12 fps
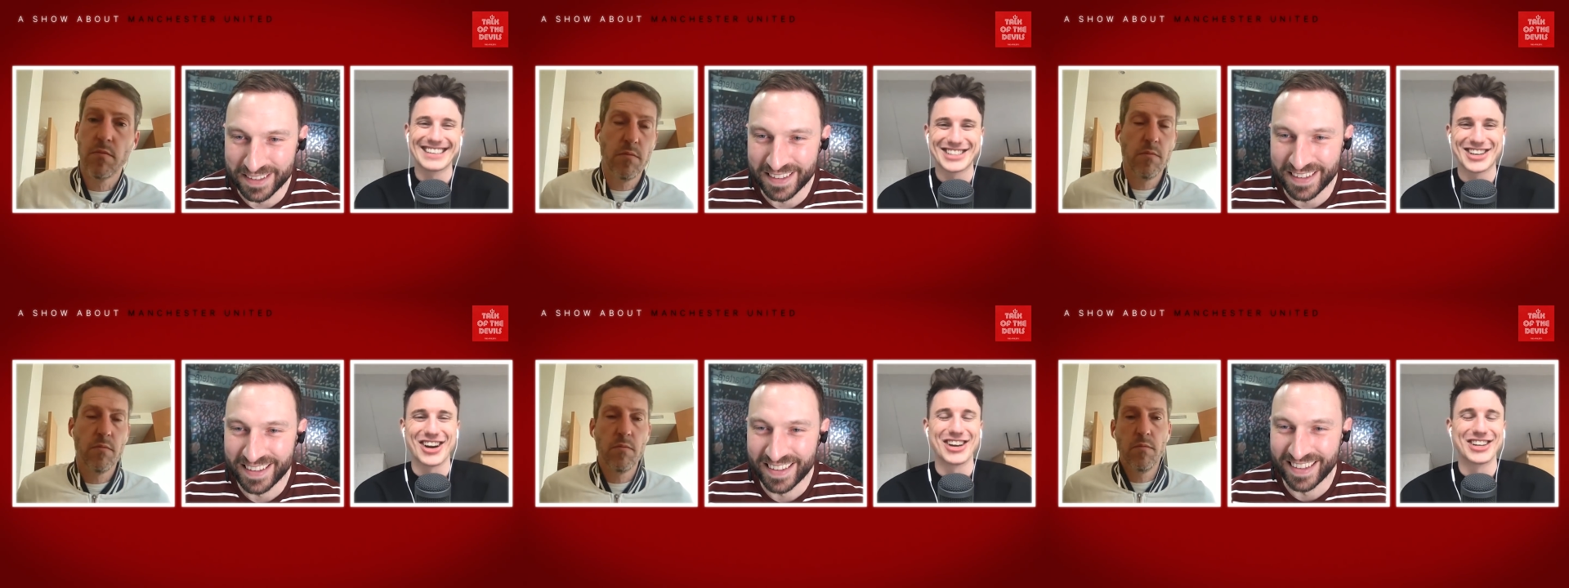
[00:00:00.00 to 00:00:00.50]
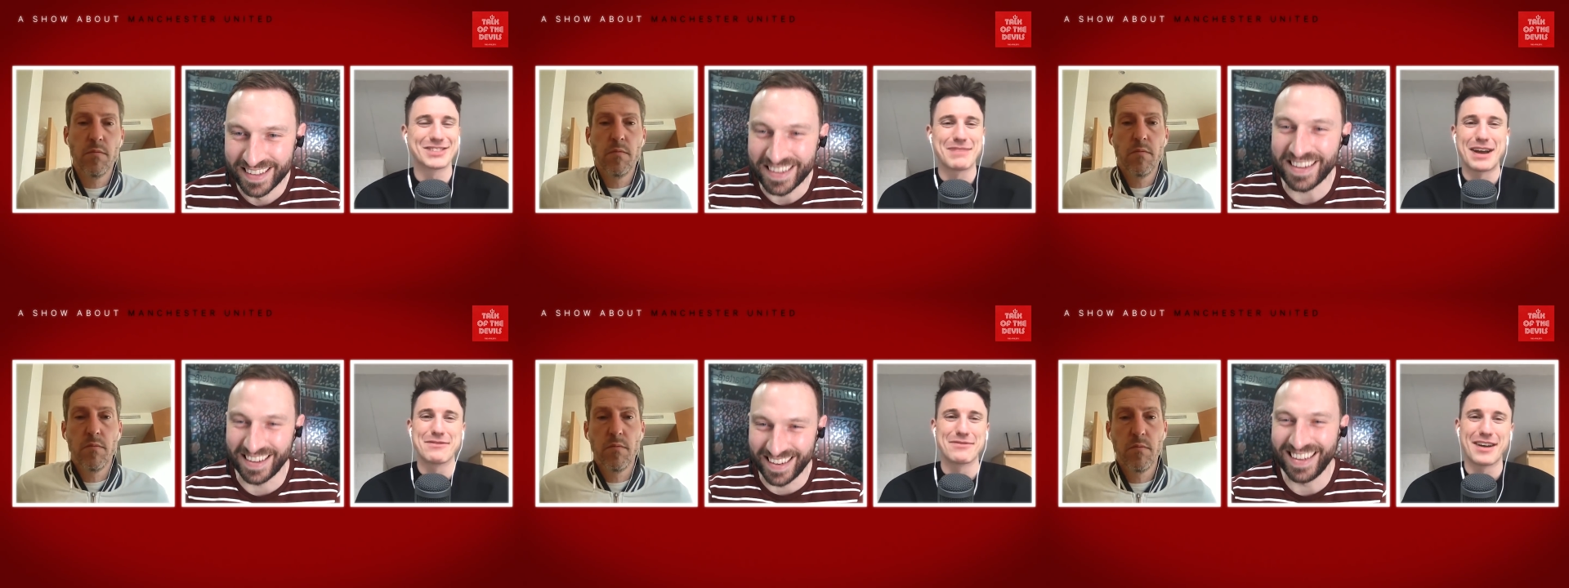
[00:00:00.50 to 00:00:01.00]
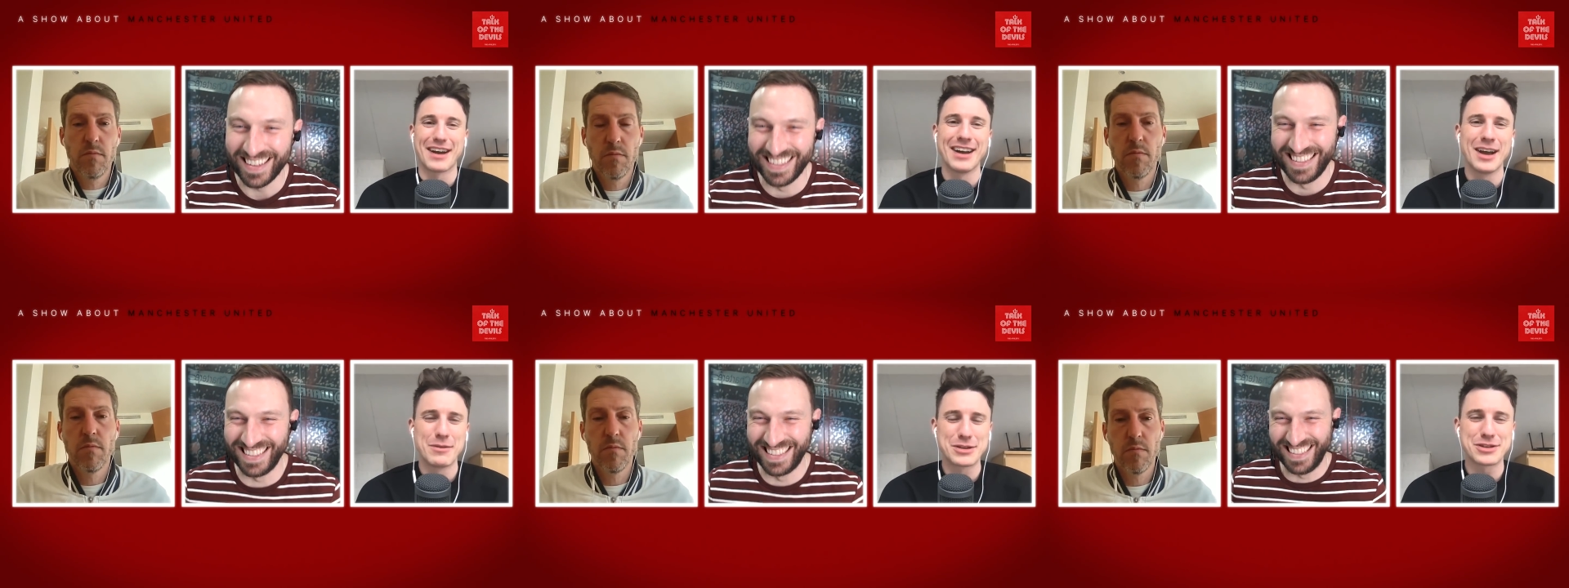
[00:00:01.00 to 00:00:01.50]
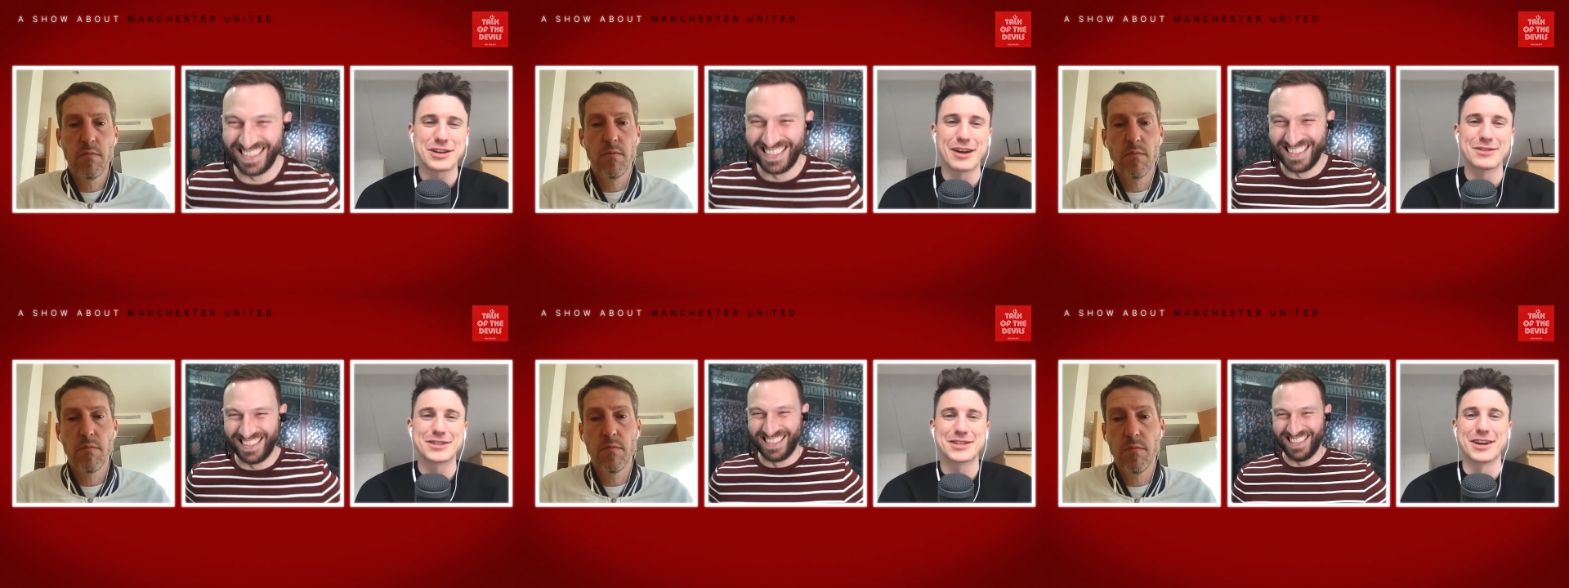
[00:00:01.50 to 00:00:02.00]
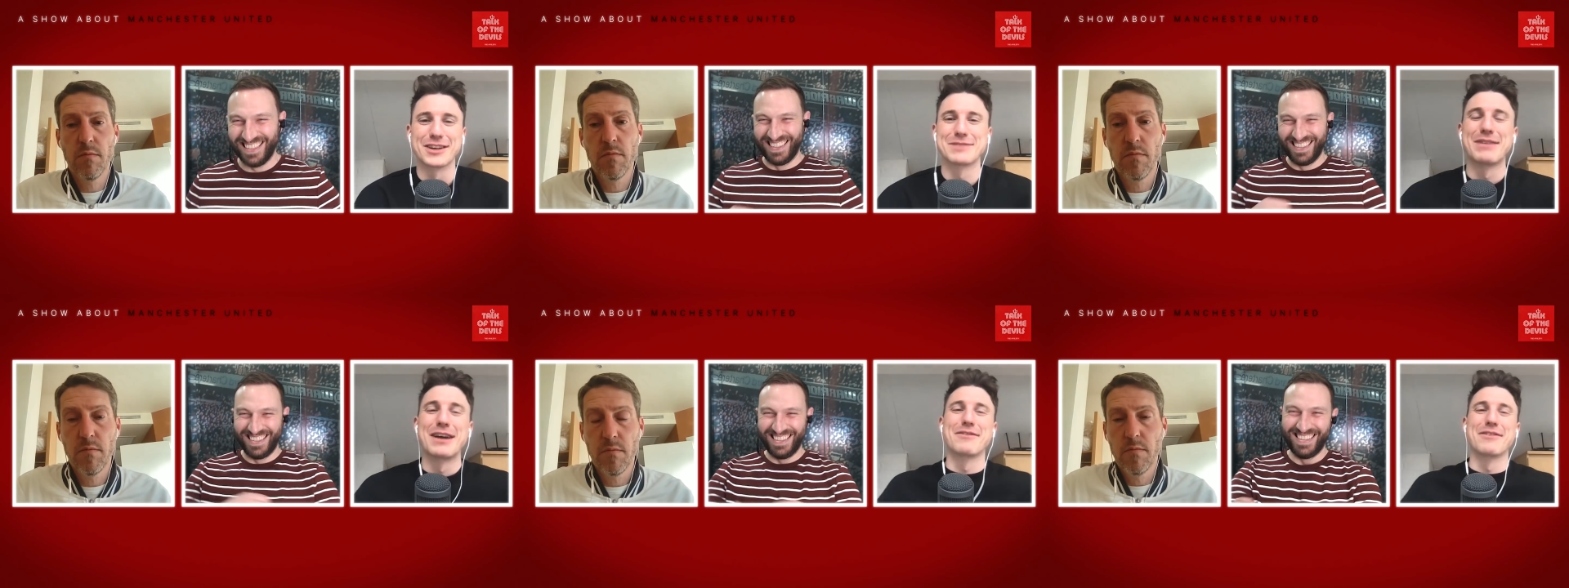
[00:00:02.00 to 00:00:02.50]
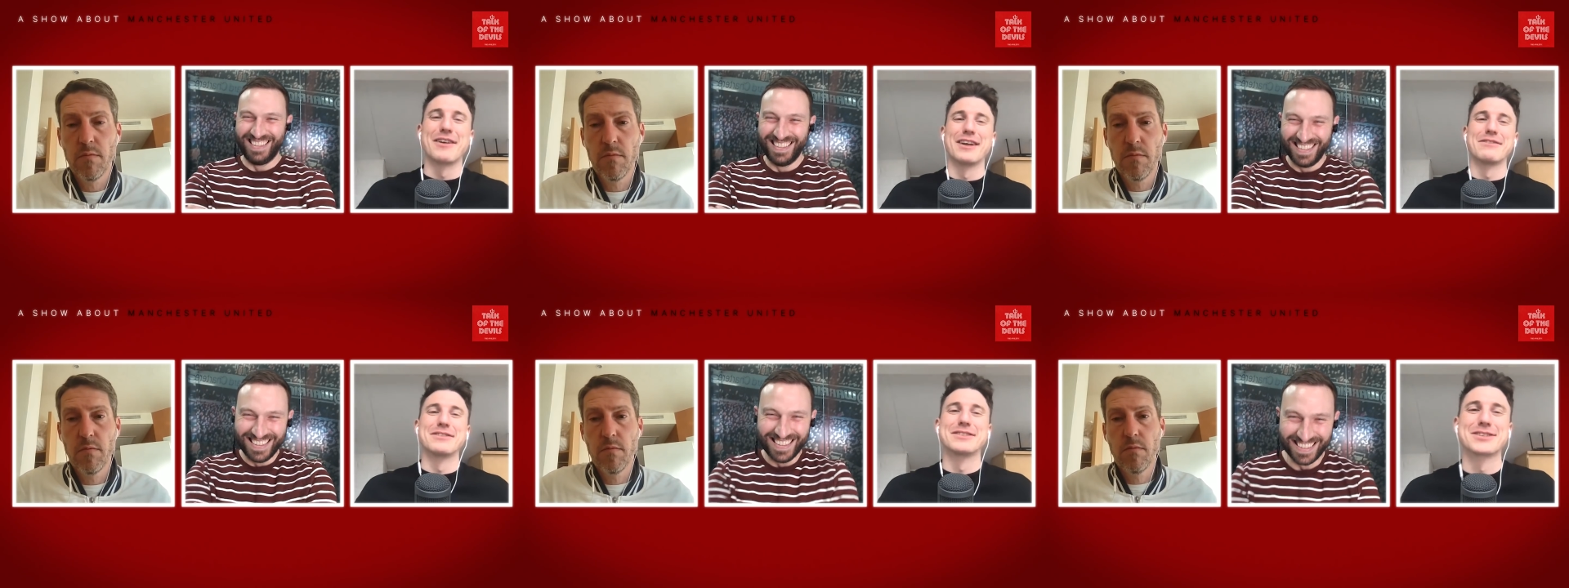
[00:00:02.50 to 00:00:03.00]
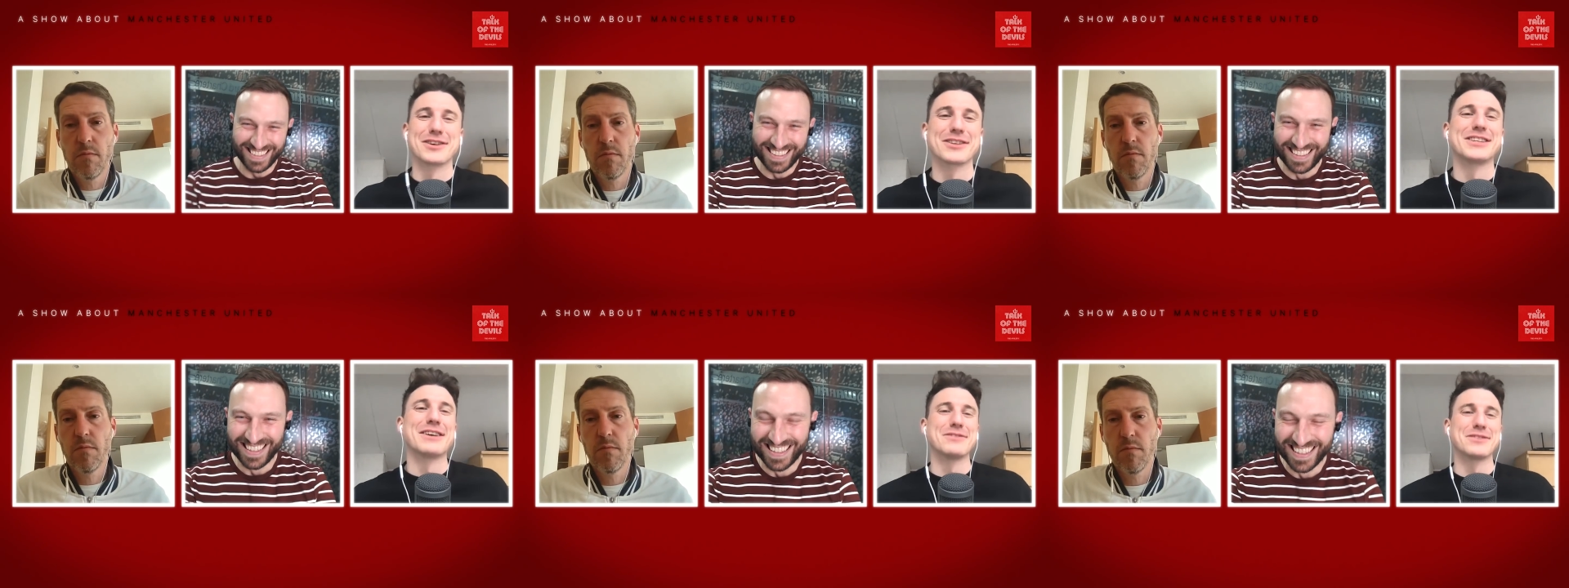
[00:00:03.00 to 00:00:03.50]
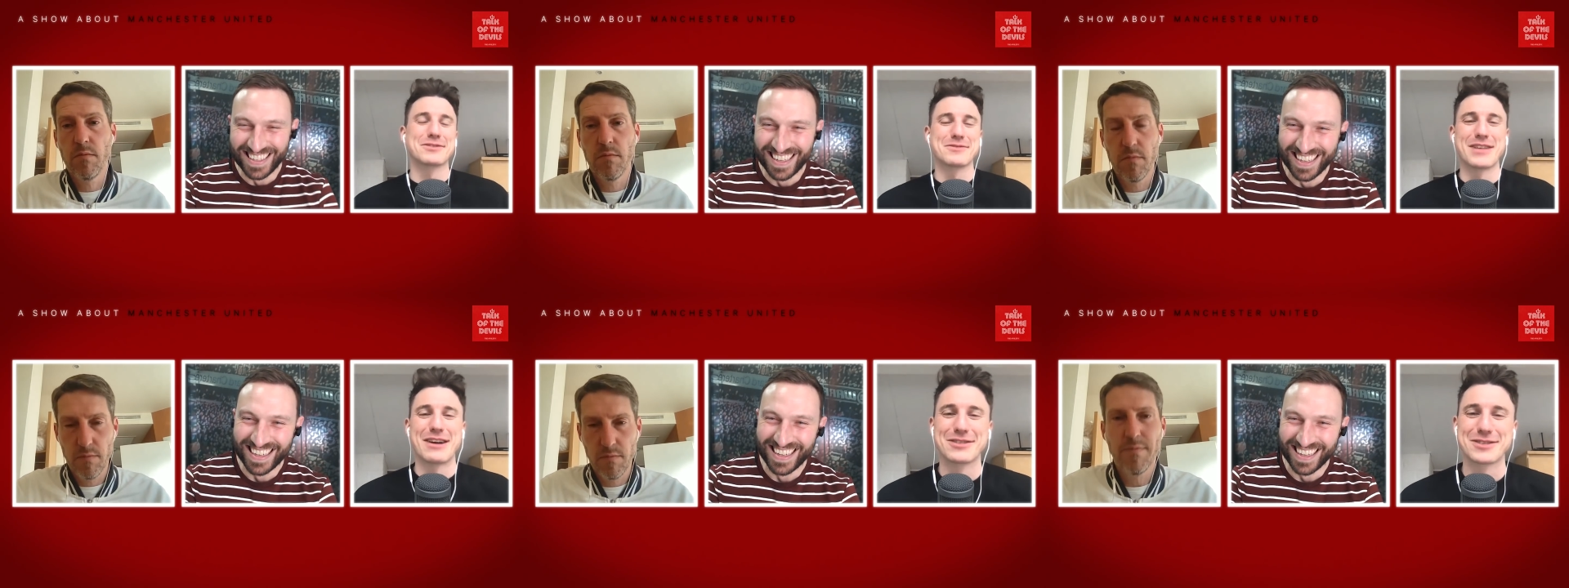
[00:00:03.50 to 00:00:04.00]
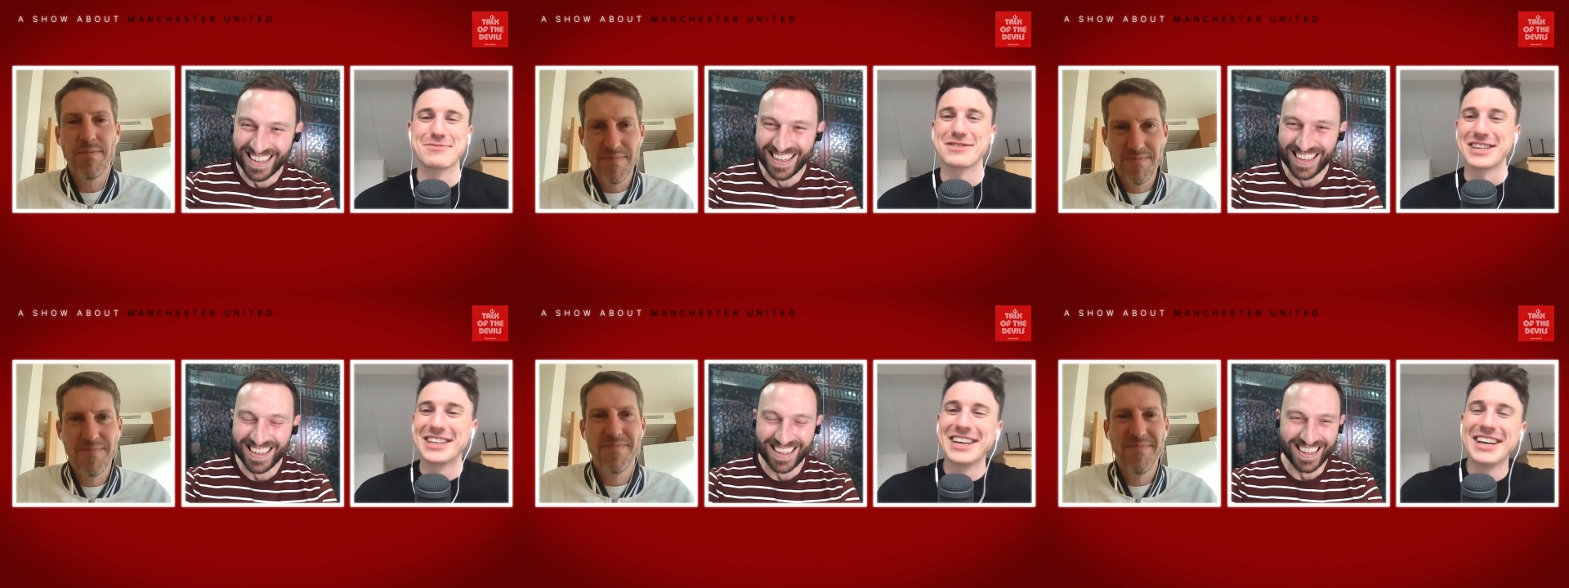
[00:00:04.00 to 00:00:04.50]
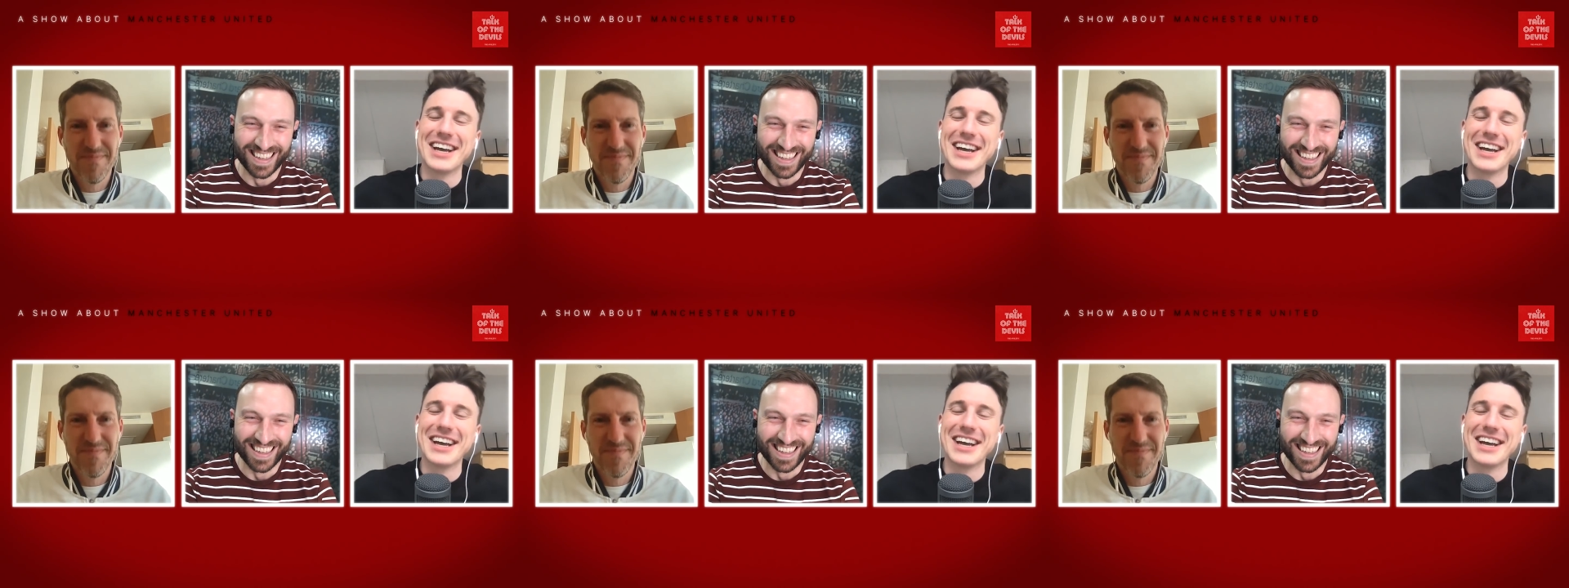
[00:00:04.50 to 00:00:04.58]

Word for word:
Speaker 1: Scott's Mayfair. we should go to Scott's in Mayfair and have a talk of the Devils from there or something.